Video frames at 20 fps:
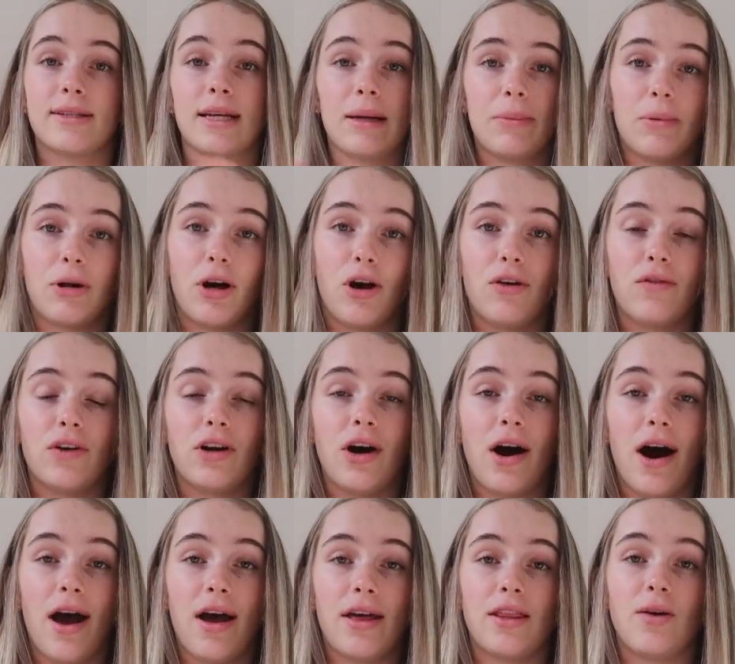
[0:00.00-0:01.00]
sleep in it
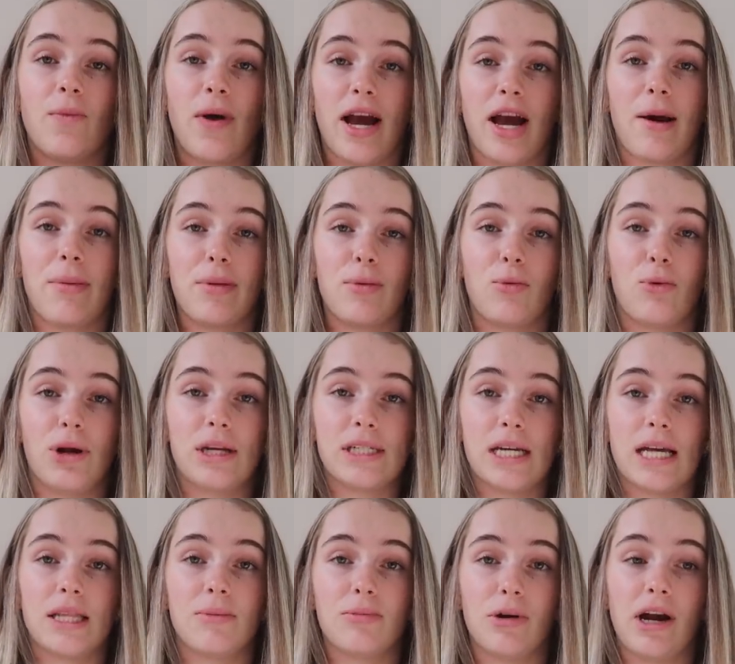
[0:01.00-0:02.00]
overnight, and then wake up in the morning,
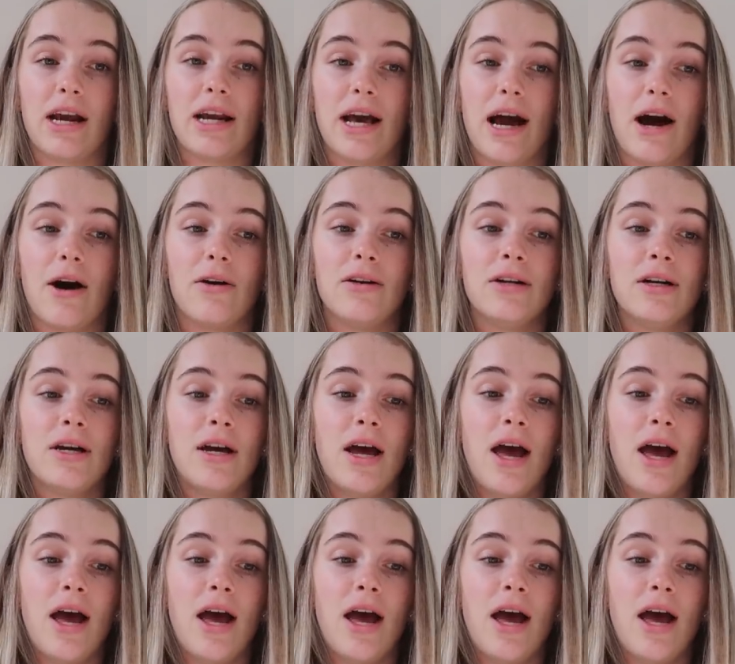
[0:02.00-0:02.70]
take the braid out,